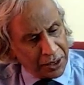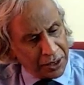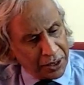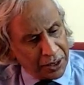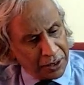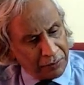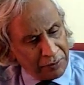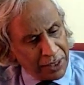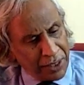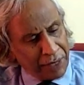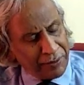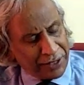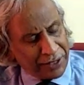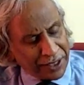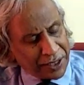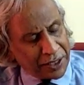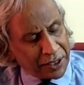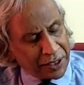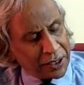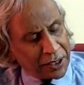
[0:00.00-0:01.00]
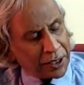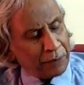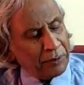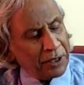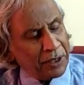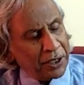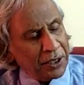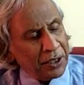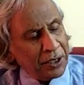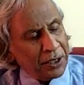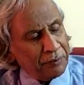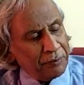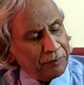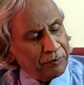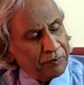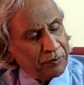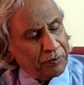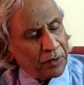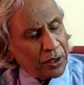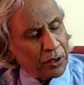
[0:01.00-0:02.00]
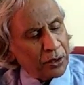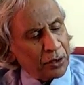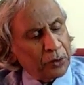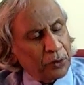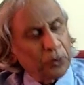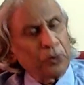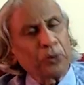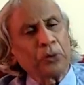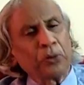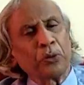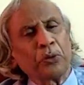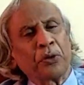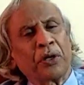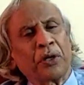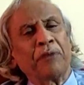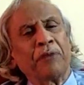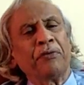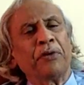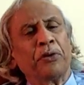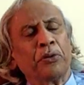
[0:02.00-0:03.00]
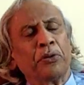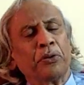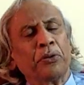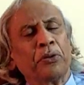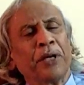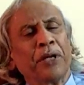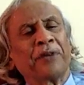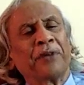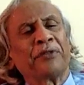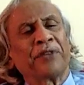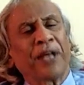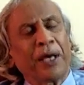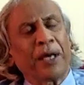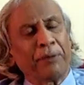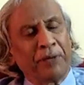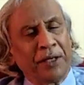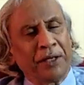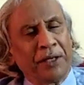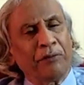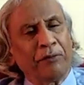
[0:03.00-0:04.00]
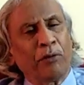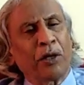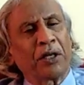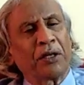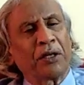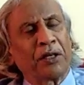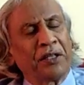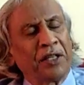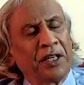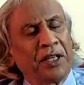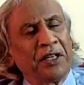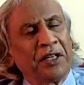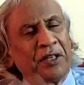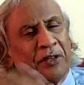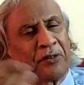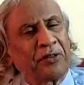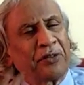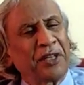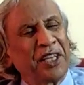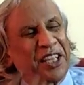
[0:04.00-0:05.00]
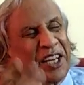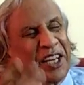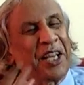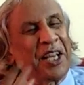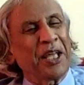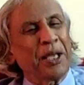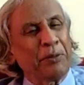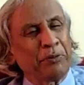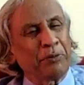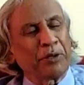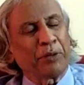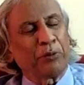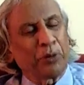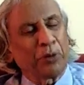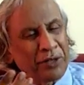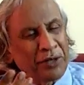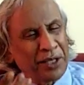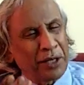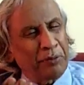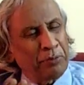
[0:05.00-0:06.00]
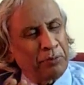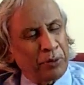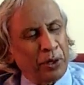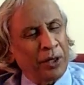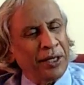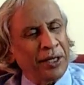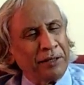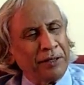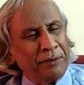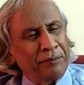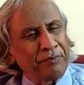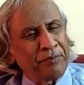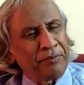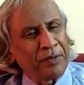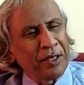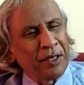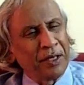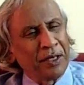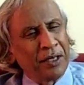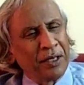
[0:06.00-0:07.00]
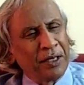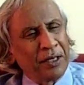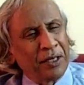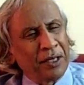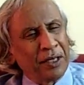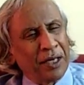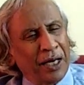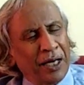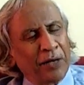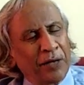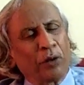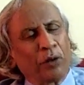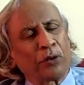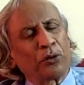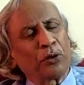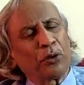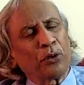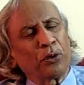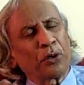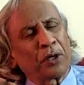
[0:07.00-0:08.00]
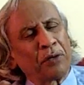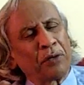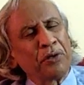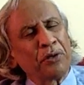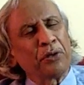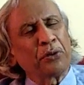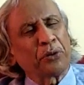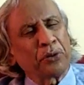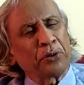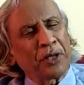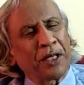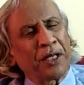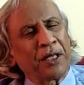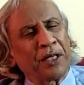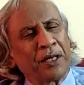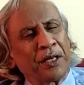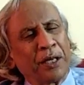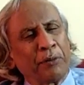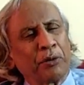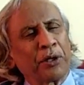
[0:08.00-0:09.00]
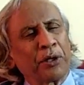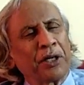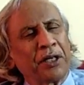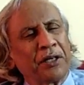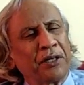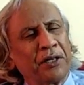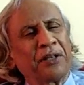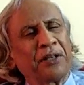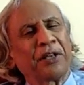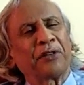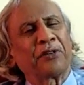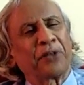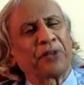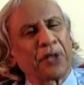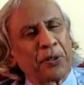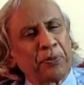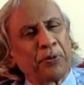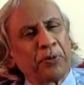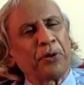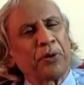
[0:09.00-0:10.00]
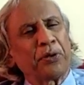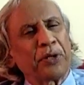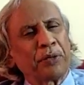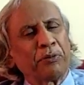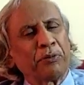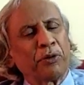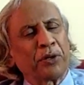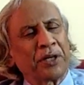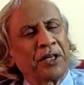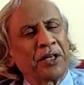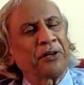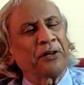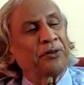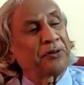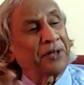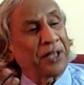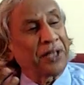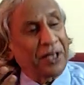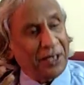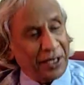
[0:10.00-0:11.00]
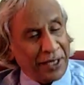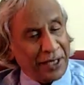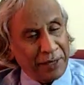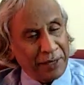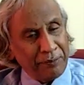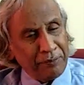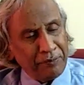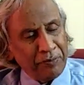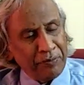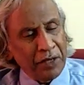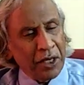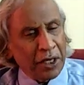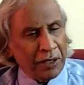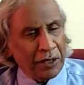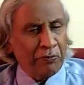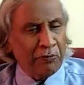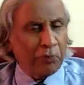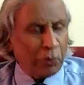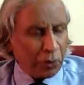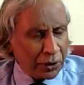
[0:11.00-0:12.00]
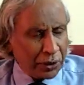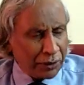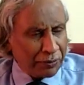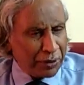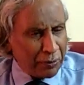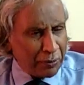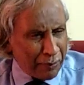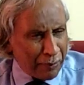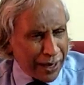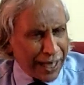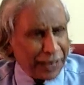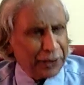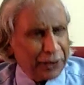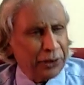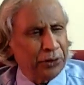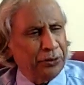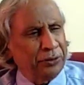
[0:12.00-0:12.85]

We have a technical committee to review, examine what the industry claims about their product, and also review the laboratory test report about industry claim. If both of them match,